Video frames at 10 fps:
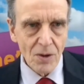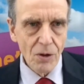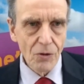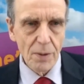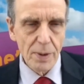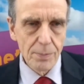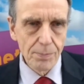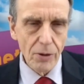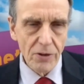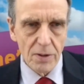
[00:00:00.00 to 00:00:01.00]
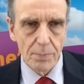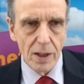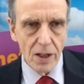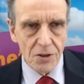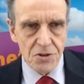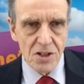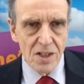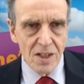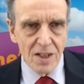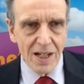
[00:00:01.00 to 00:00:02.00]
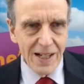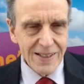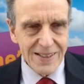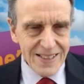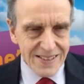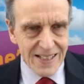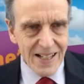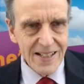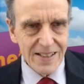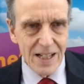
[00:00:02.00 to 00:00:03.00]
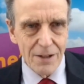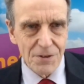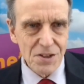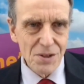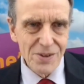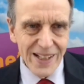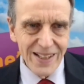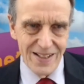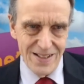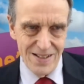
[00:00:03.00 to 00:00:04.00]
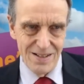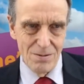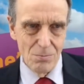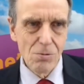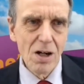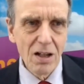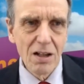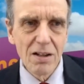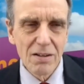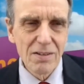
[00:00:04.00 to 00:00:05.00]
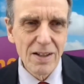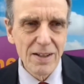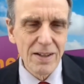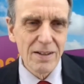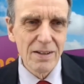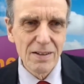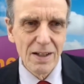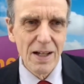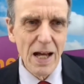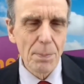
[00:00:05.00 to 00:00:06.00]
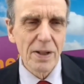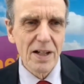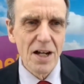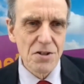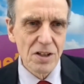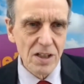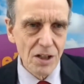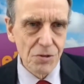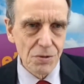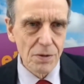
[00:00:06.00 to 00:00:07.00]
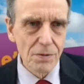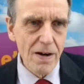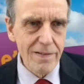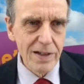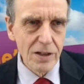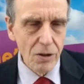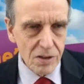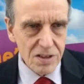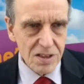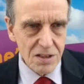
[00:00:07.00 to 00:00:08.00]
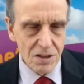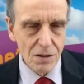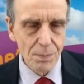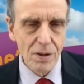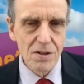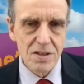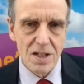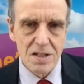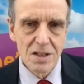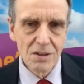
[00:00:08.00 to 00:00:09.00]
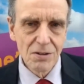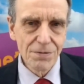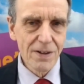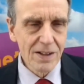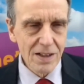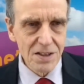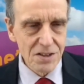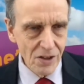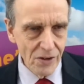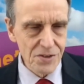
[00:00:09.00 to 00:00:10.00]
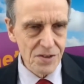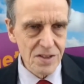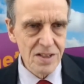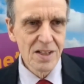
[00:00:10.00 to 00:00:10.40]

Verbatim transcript: or they've been put on a barge and they're staying there for two years while their application goes through a very long and detailed process. Well, frankly, it's nonsense.